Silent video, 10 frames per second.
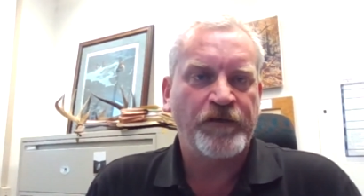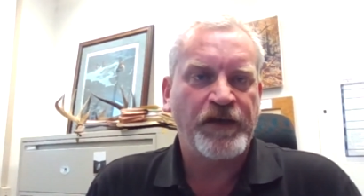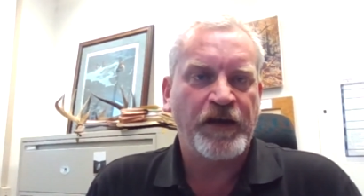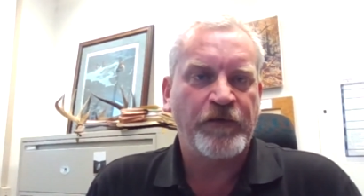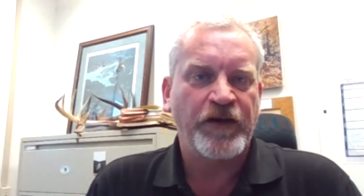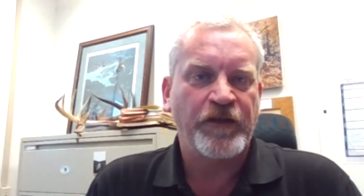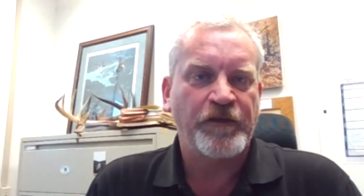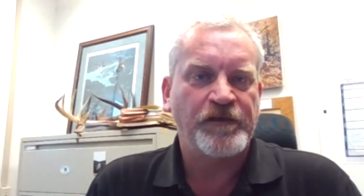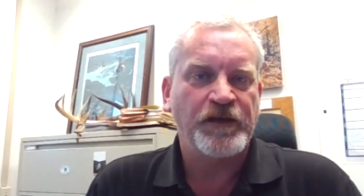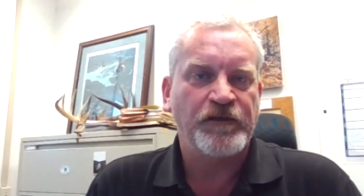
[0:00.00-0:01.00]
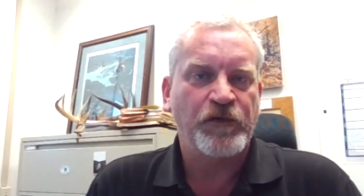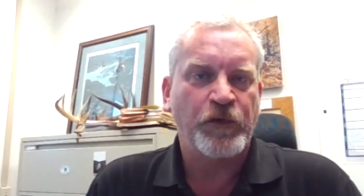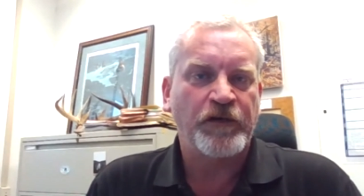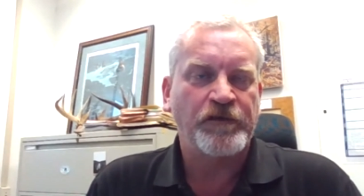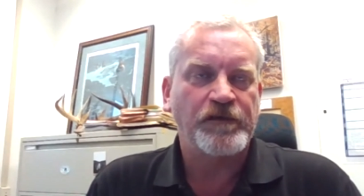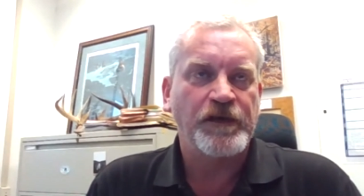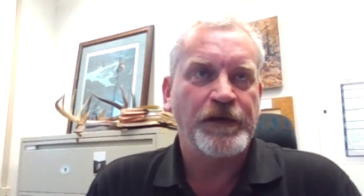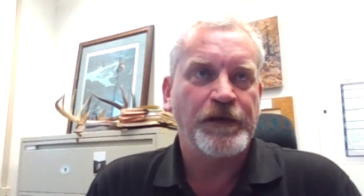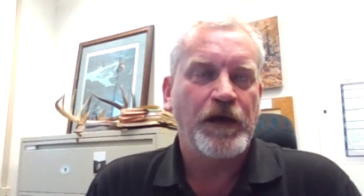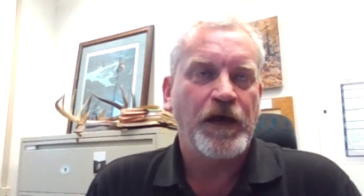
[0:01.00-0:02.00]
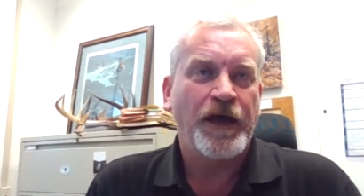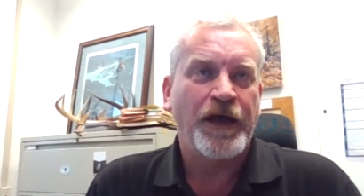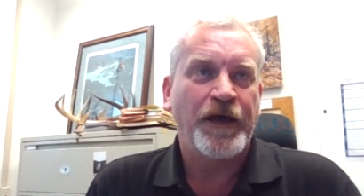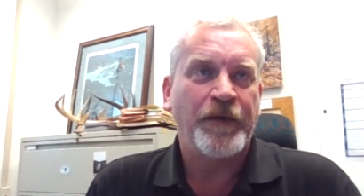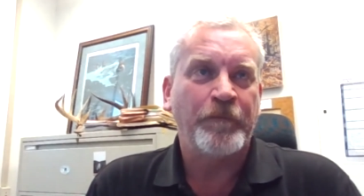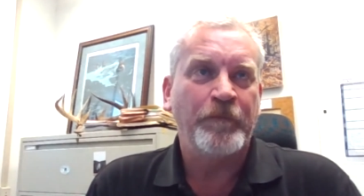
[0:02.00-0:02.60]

is getting rid of the seed source. In